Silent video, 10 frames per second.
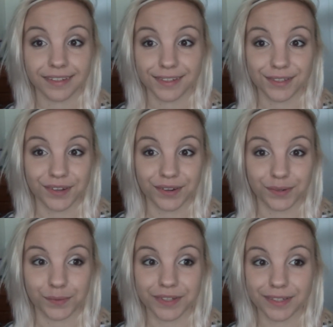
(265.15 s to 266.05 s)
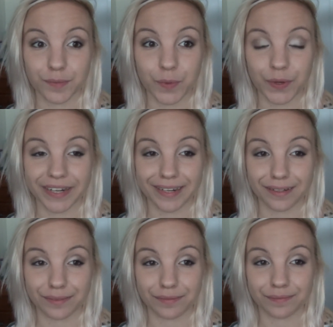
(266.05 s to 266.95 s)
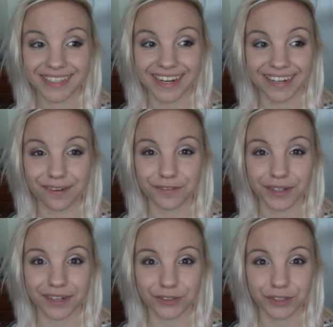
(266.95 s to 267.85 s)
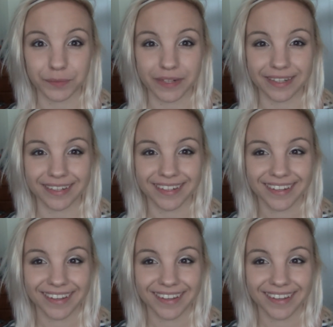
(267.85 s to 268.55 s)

So what's the point in standing up for a country where